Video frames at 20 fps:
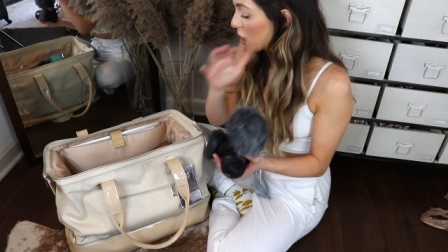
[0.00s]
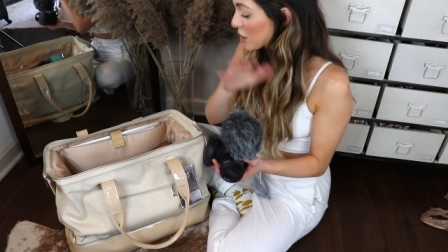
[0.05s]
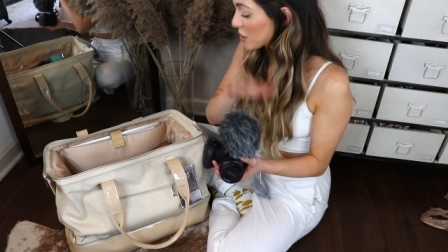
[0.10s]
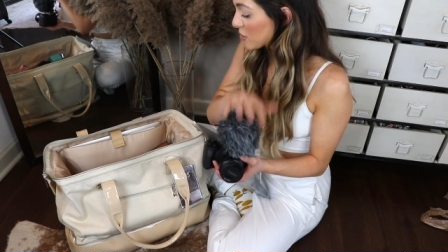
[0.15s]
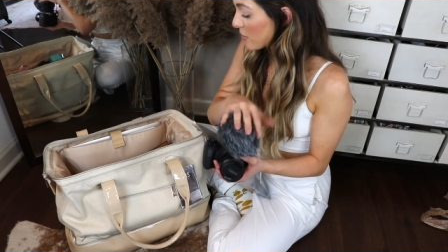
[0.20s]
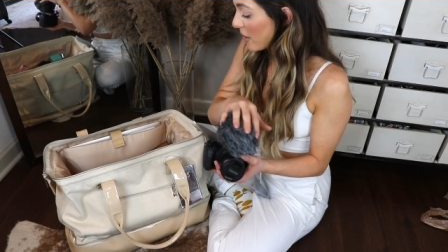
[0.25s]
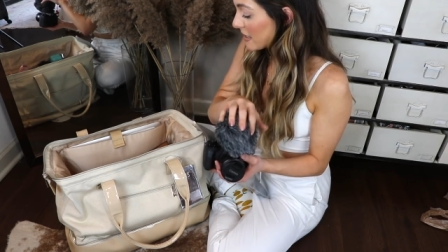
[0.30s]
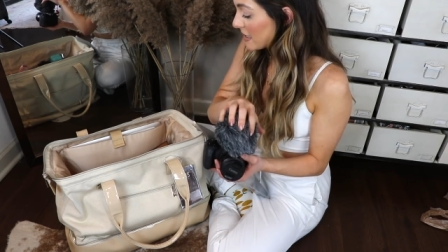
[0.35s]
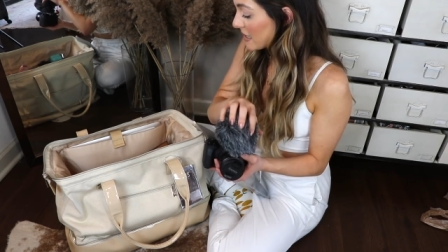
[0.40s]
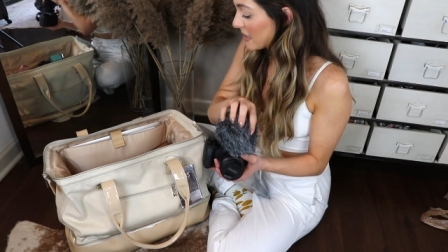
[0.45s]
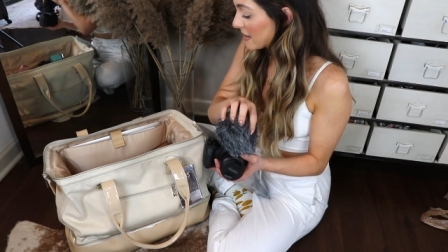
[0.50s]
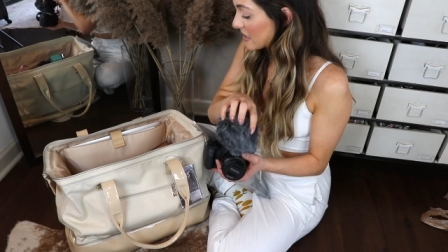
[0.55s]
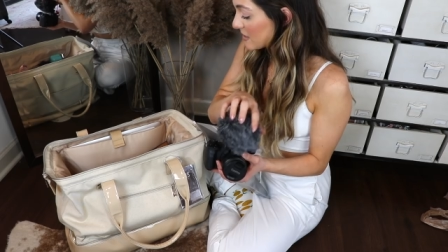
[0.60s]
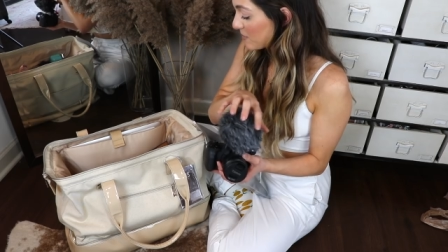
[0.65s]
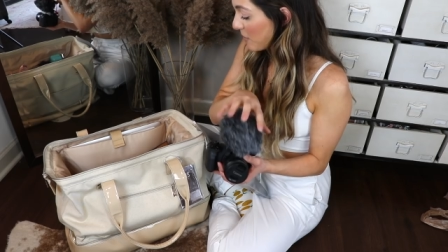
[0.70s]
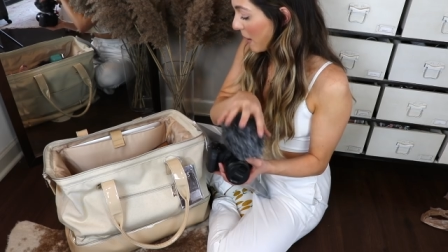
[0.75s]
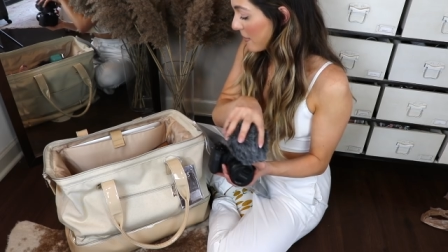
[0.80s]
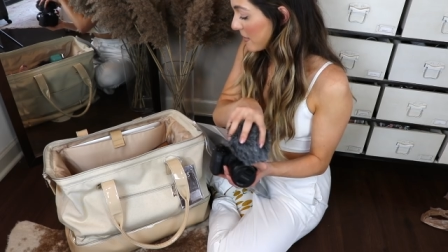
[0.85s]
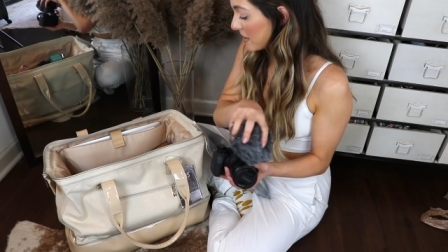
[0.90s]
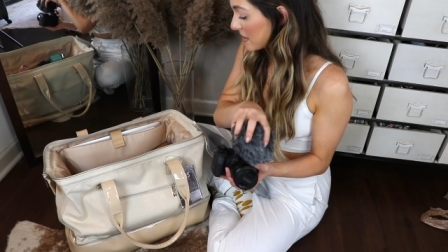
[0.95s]
So I need this
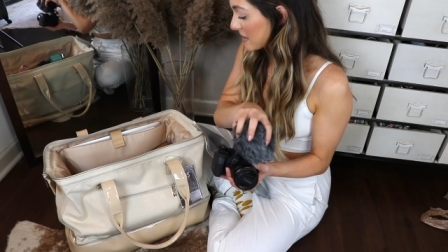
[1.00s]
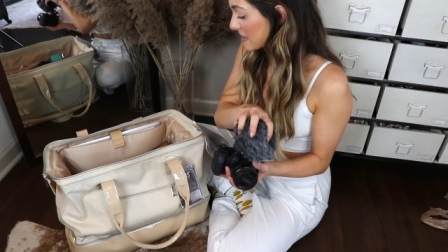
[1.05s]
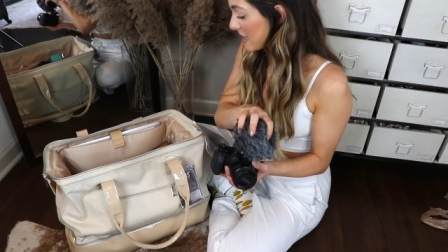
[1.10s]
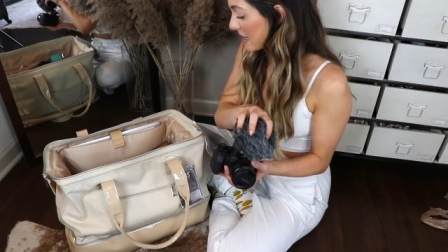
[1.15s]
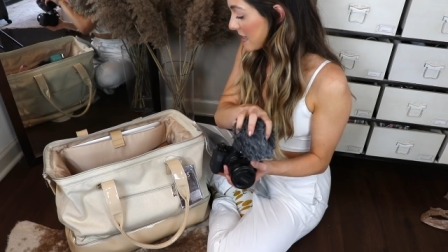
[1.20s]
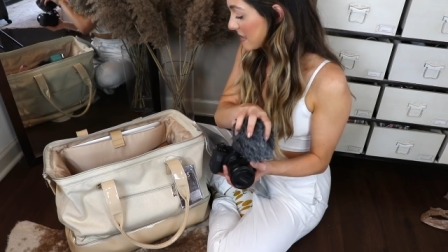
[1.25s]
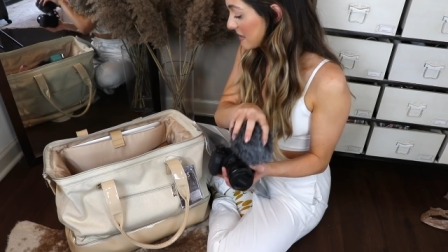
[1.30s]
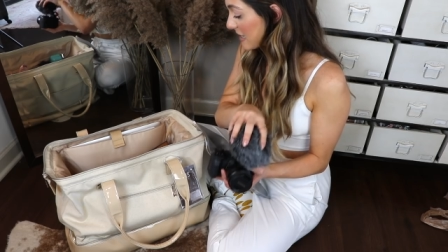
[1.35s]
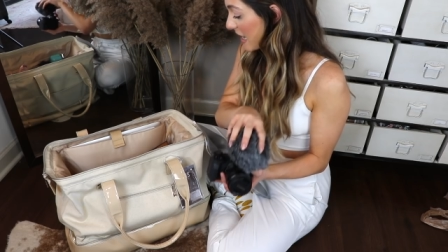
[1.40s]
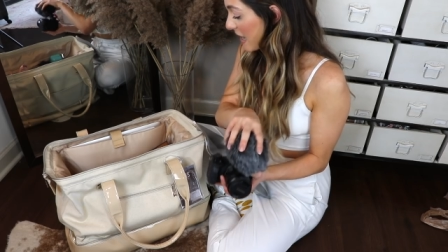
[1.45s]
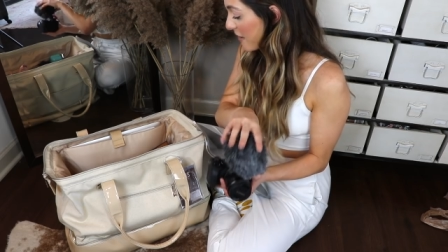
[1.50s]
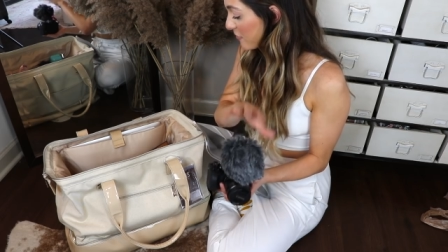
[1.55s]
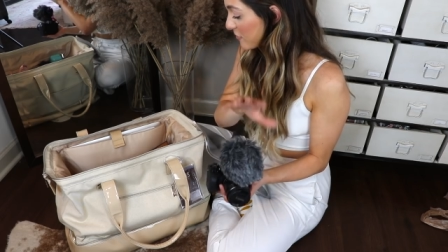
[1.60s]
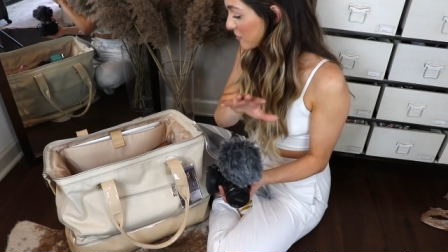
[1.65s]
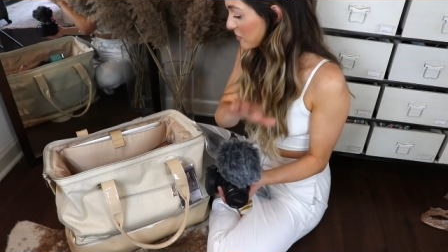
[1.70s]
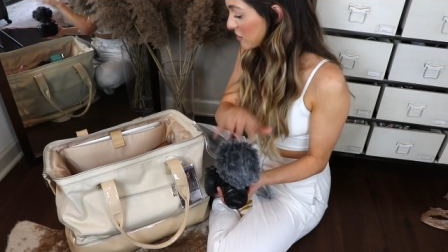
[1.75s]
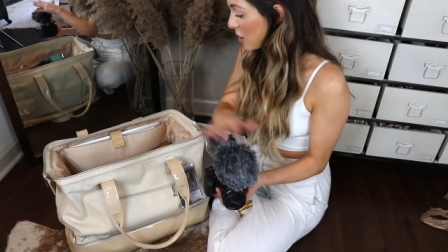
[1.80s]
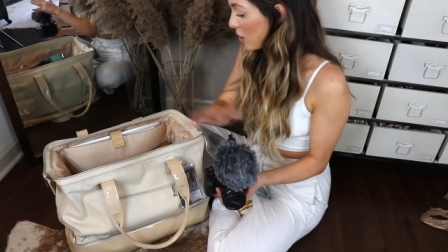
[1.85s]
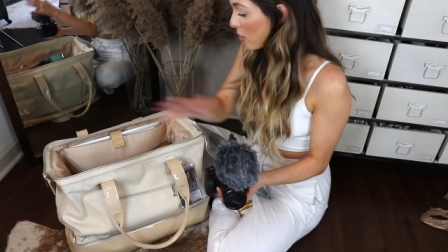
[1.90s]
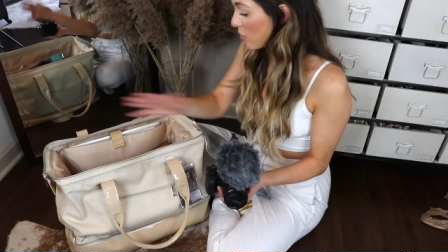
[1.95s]
baby to stay safe,
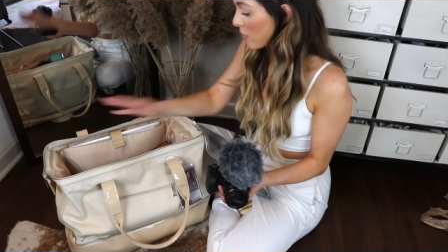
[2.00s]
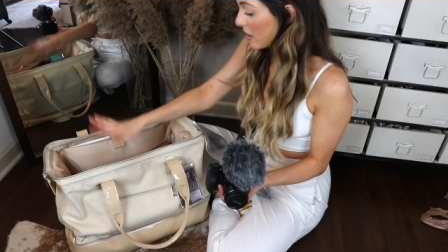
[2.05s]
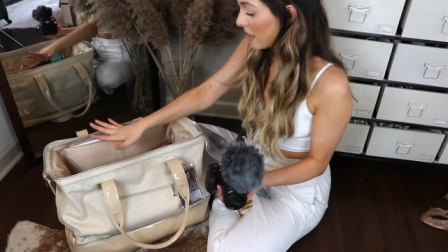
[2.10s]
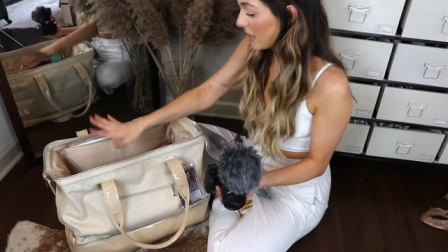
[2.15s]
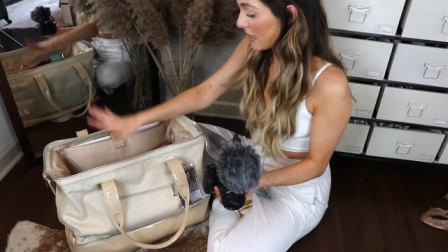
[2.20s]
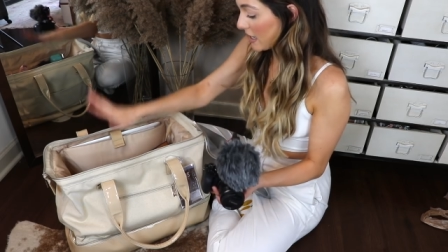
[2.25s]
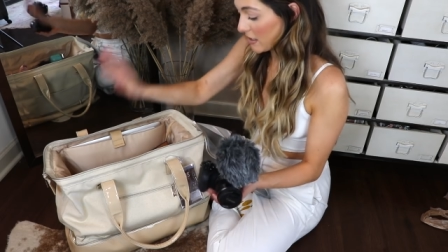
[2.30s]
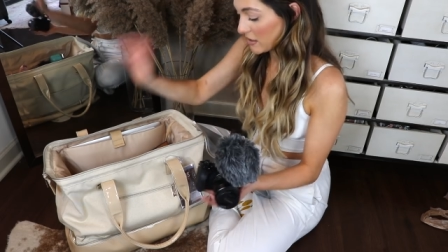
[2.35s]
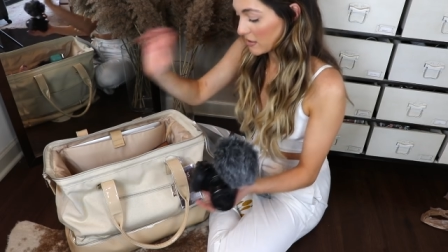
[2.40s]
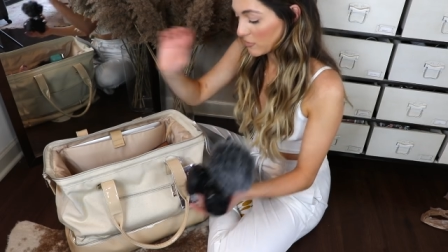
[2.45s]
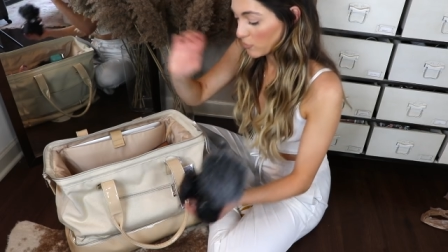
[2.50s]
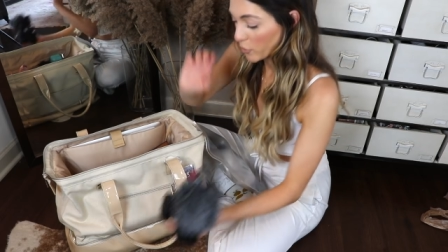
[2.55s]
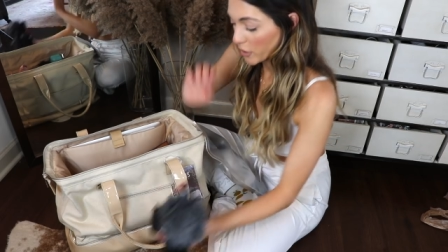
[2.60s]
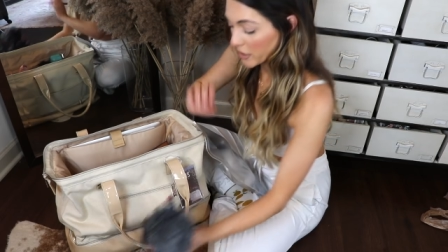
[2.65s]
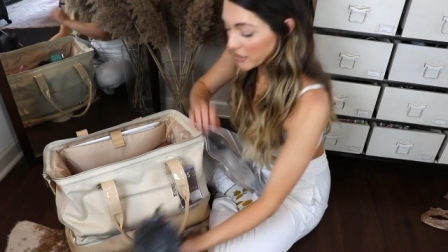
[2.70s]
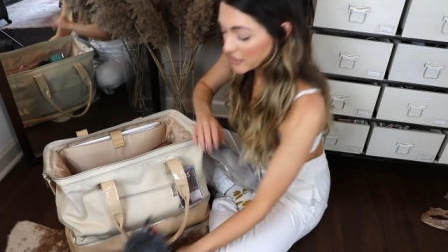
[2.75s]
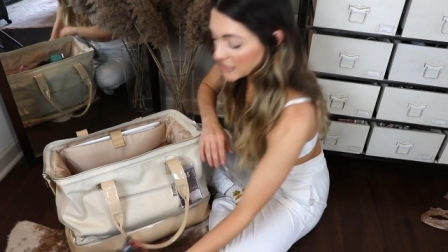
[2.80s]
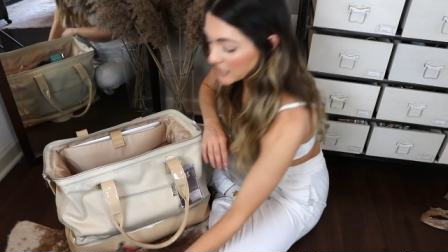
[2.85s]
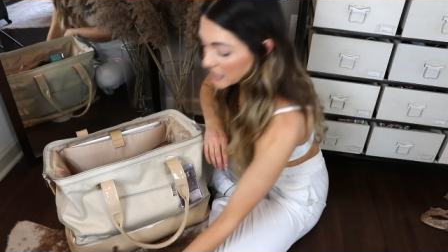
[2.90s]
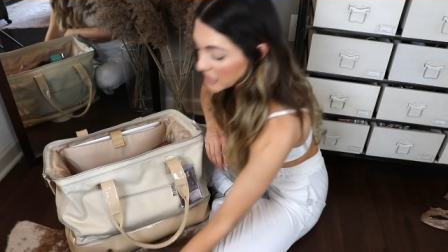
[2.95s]
so it
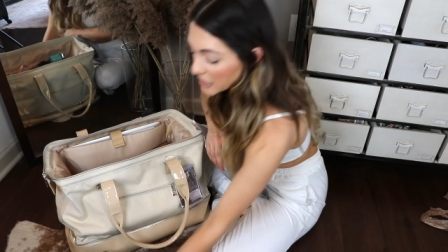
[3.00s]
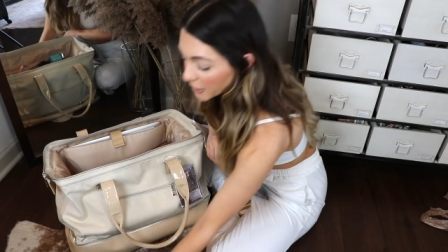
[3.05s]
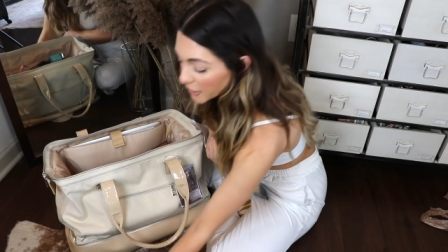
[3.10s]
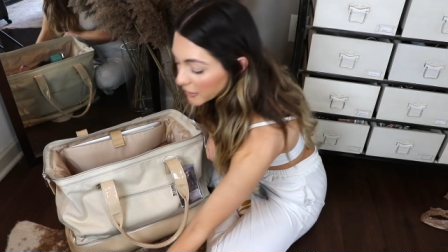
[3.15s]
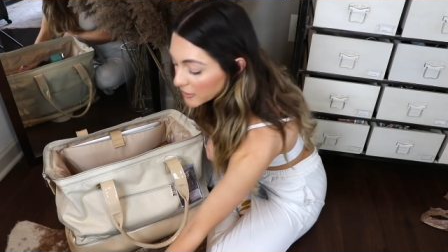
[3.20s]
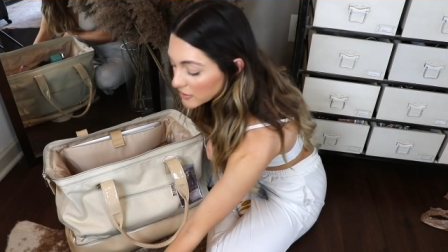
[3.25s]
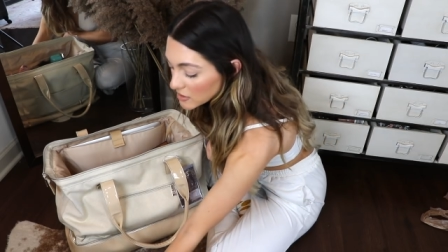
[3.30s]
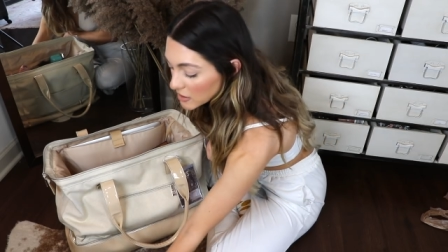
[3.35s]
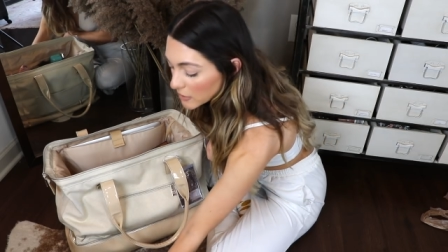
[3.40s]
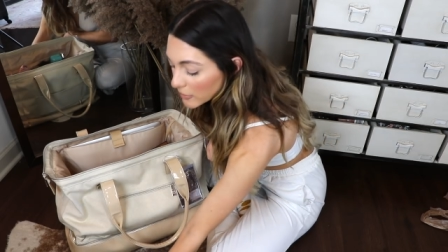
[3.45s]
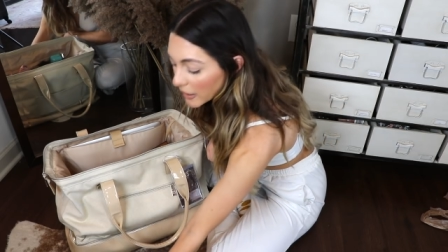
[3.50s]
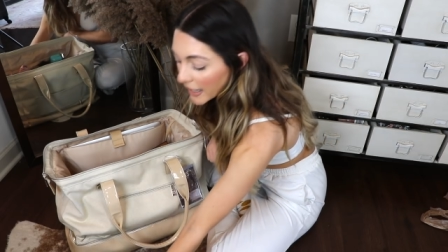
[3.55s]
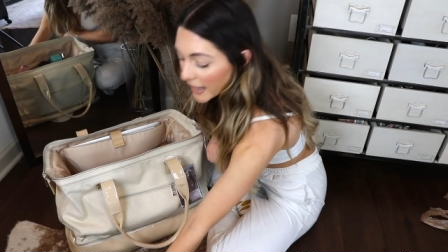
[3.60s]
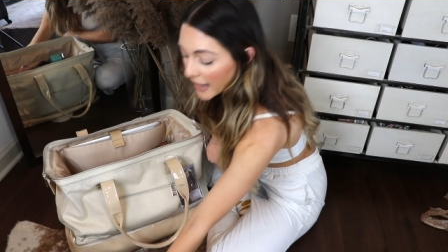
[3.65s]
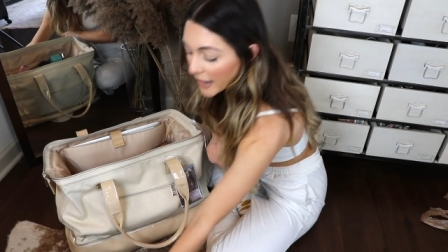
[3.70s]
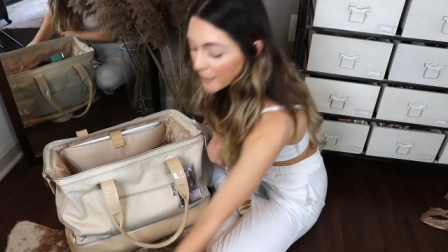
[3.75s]
works in here. So I